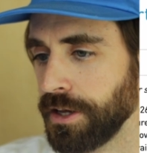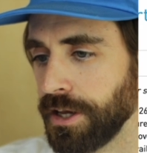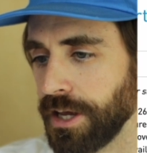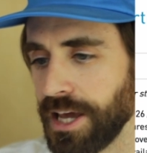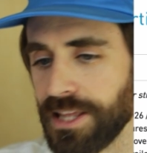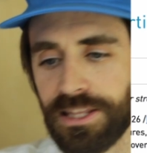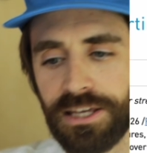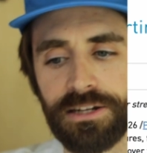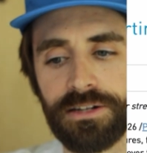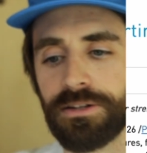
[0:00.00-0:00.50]

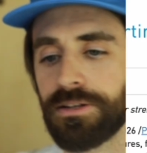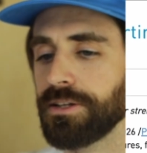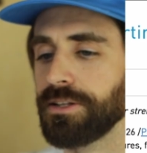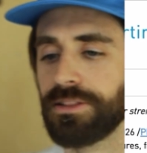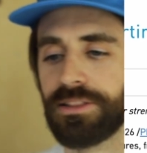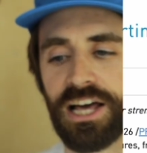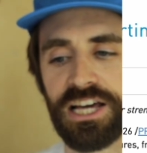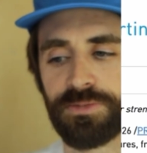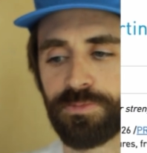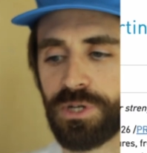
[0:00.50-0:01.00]
then
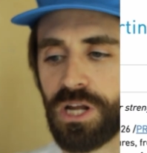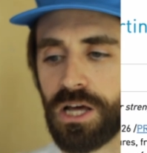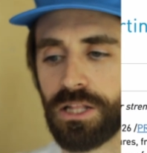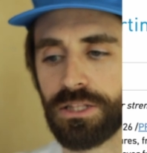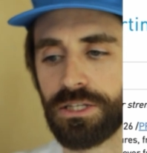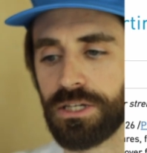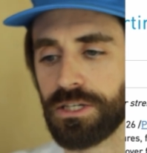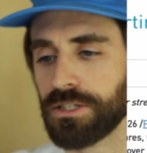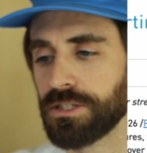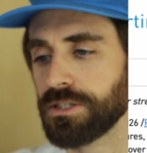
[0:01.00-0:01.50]
last but not
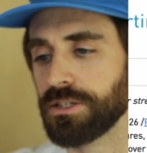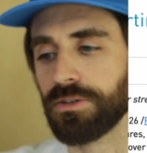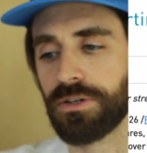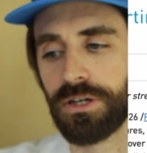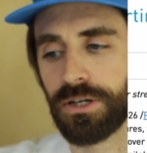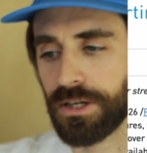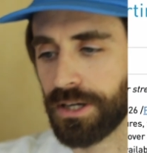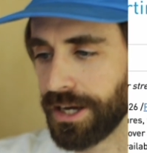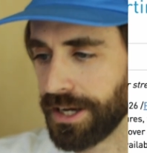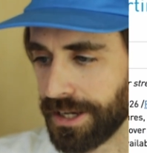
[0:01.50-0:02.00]
least,
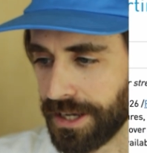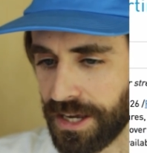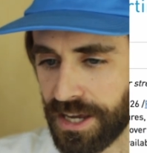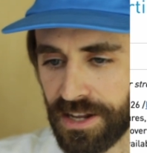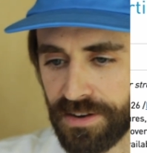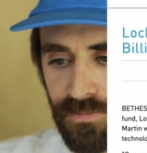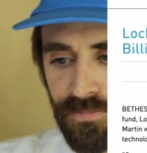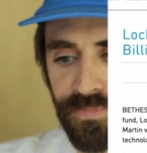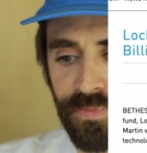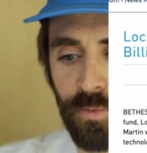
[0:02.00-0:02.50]

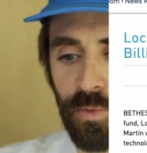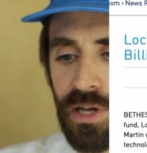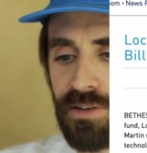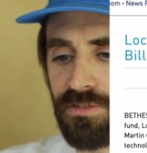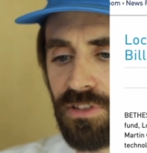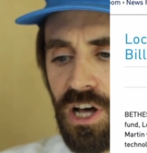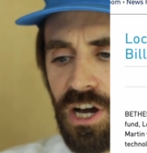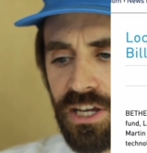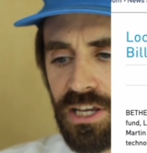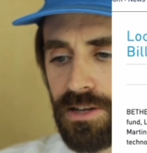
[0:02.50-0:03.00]
again, we have
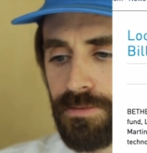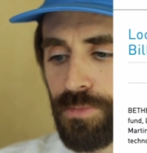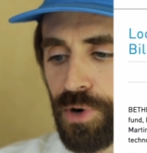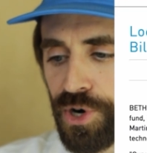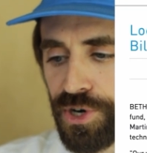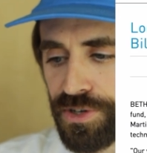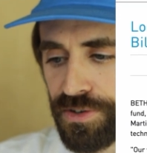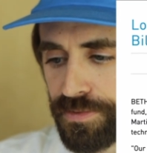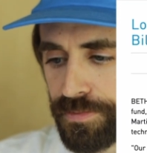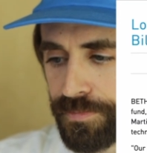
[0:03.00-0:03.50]
Lockheed
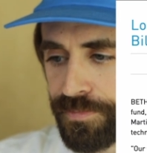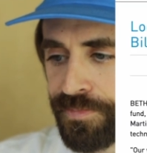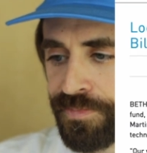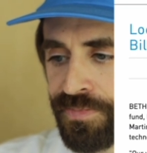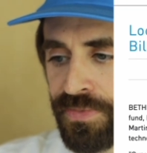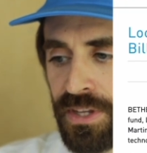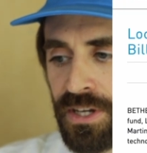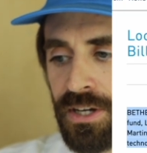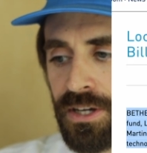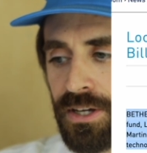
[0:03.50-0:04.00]
Martin.
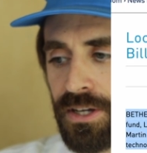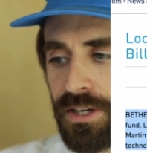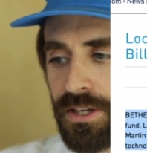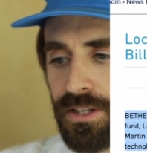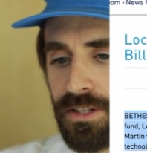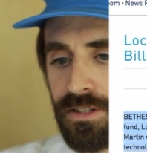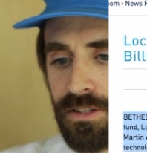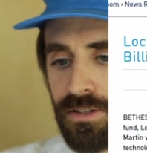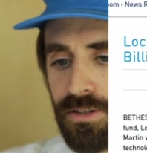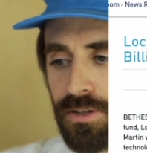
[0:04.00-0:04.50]

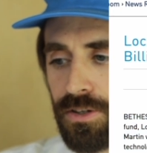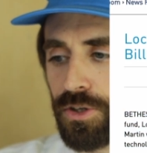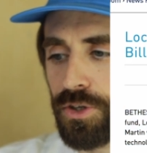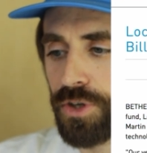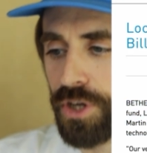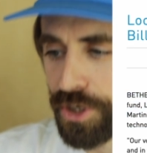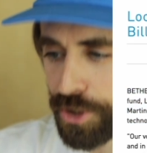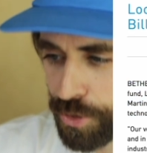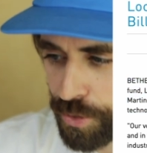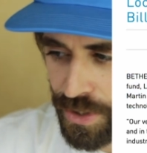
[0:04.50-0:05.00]

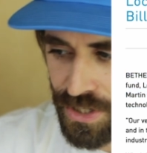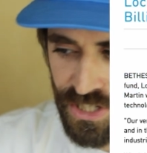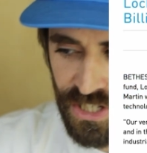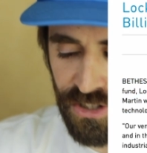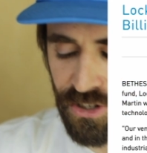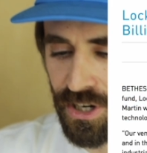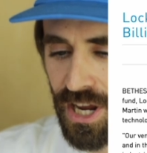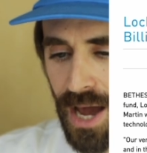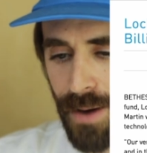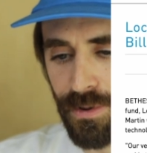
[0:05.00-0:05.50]
increasing
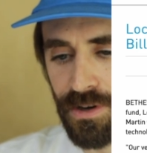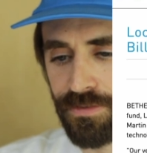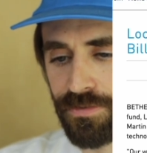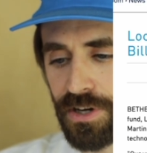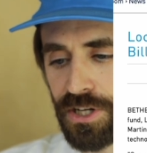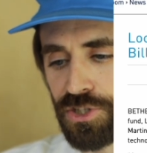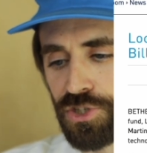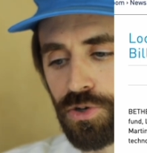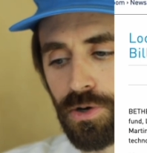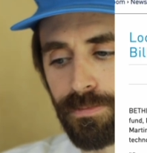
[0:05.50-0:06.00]
their capital
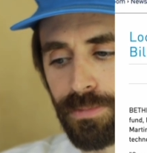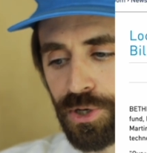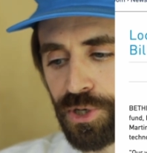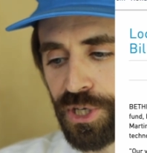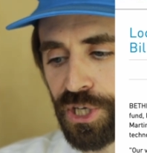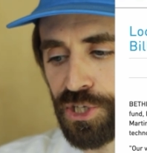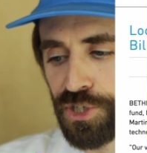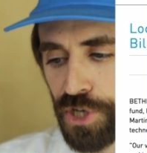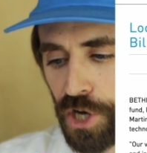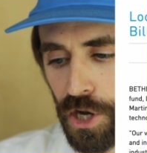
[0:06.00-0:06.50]
fund to $1
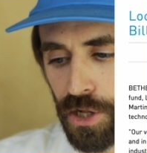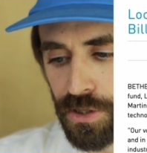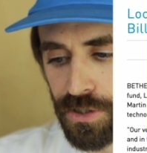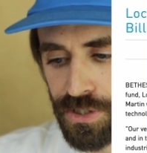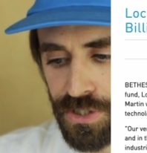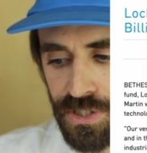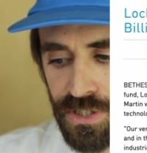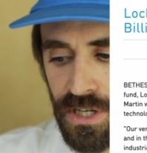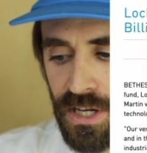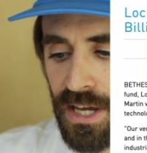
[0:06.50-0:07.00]
billion.
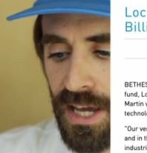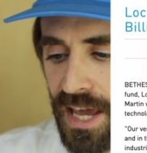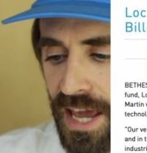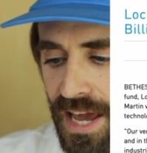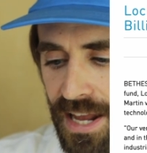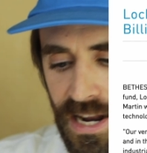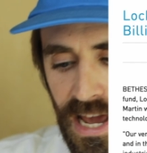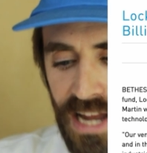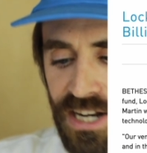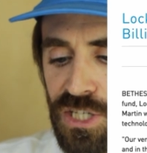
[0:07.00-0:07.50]

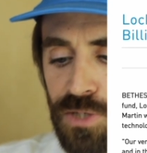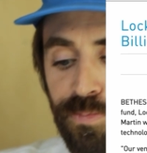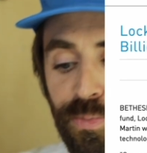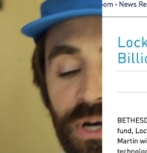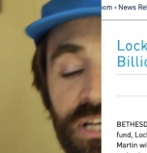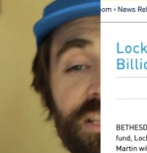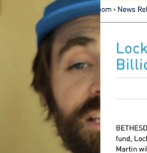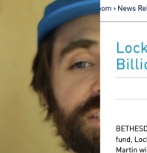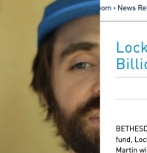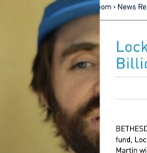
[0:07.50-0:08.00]
And I just
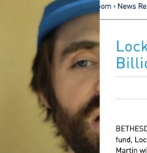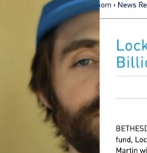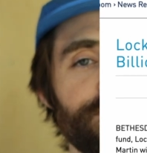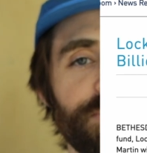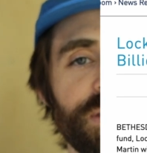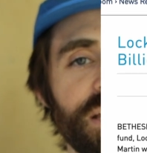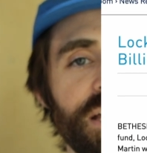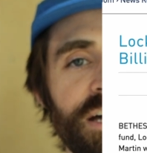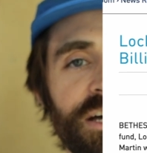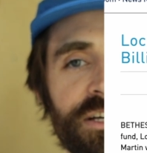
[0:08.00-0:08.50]
bring these up
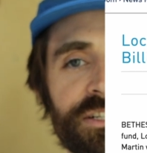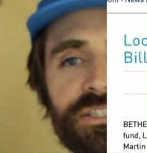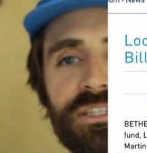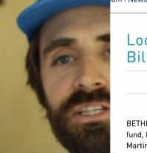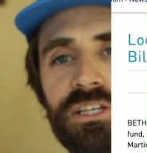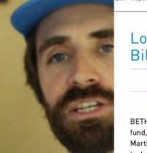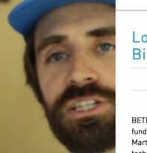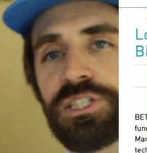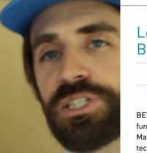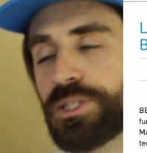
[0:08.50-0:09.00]
because
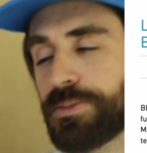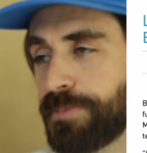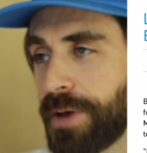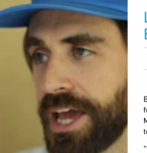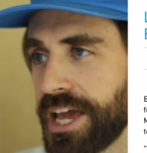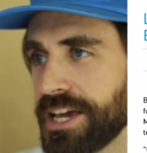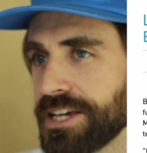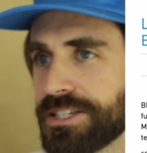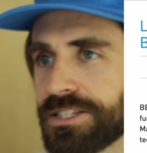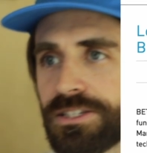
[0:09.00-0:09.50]

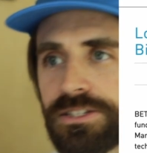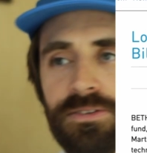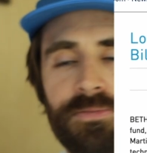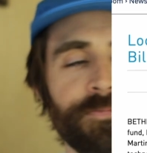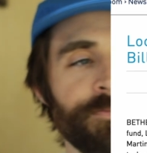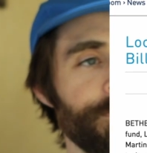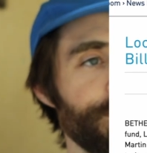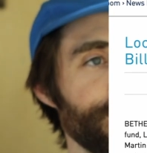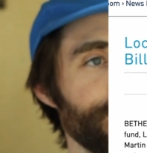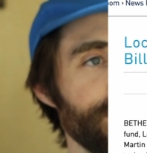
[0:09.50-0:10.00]
space
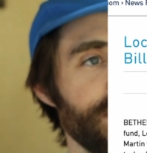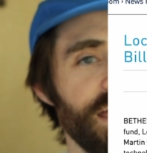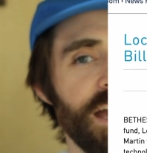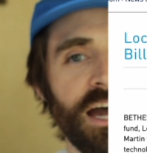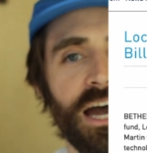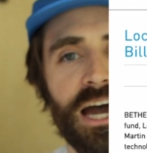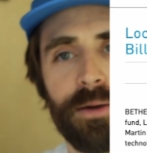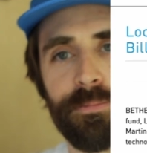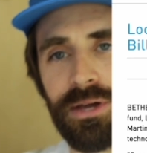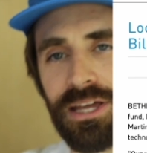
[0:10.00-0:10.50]

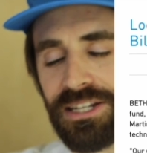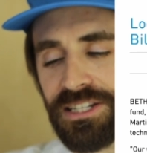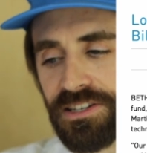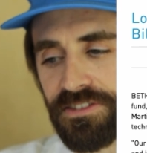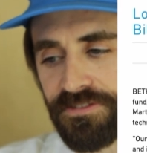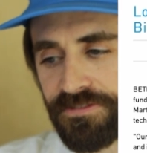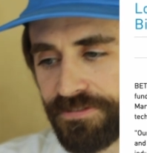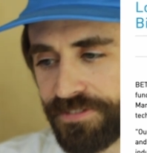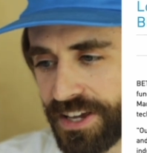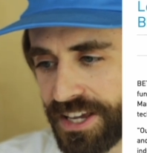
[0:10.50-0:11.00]
and
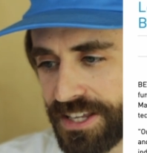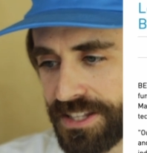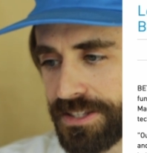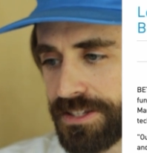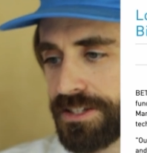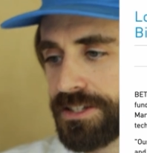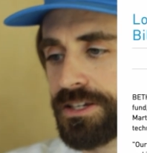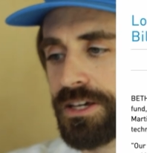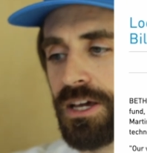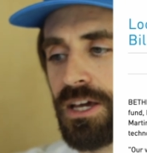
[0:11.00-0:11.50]

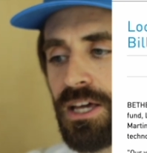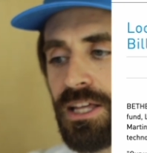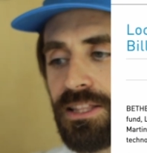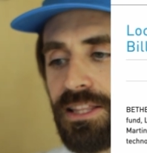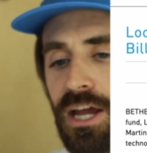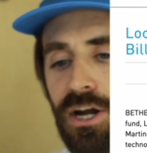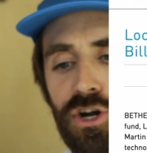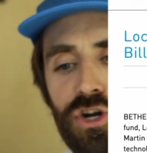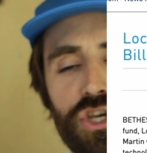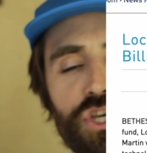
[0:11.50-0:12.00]
defense,
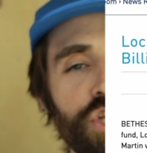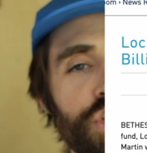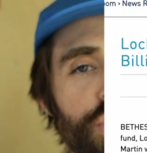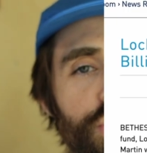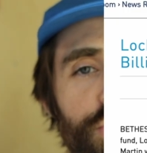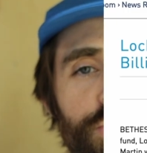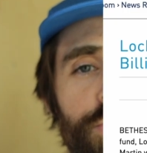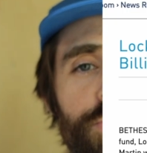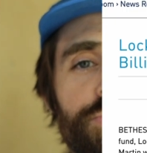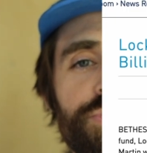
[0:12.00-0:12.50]
they're
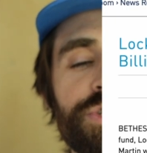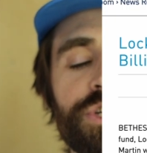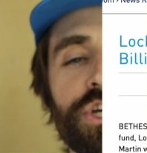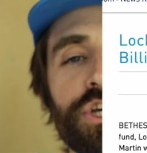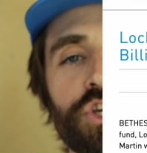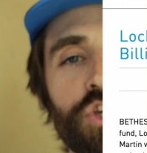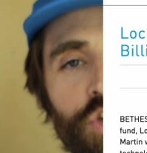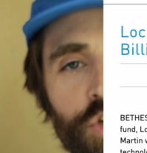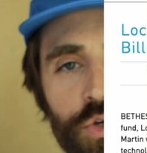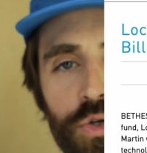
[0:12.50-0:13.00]
huge
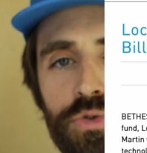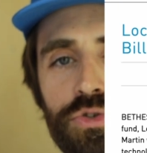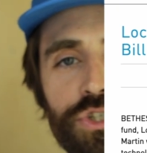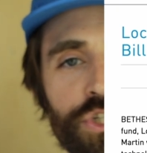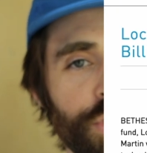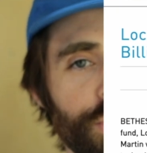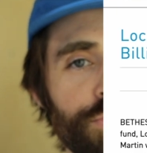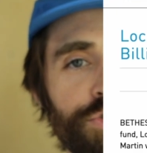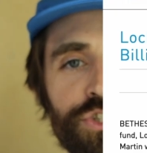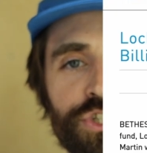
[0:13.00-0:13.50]

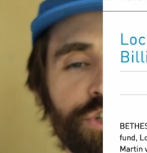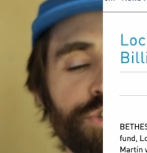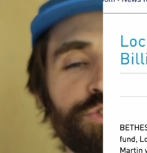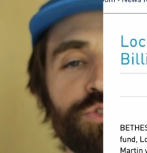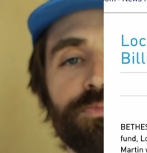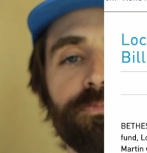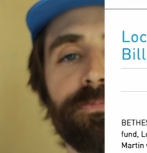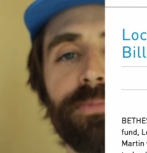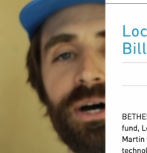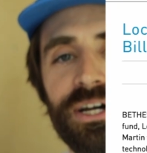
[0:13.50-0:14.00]

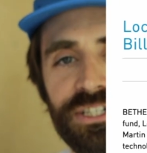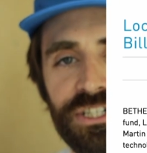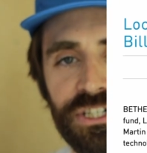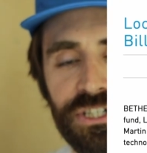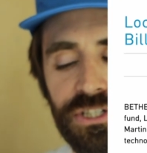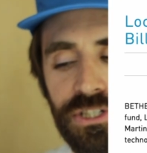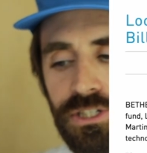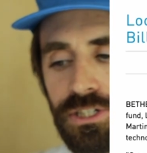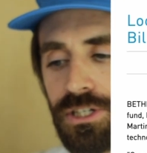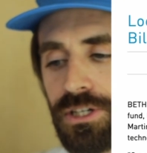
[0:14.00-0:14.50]

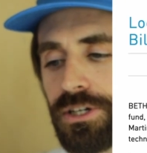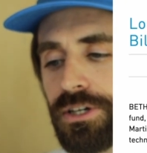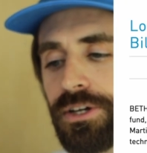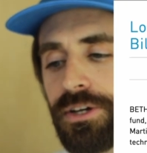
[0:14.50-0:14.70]
budgets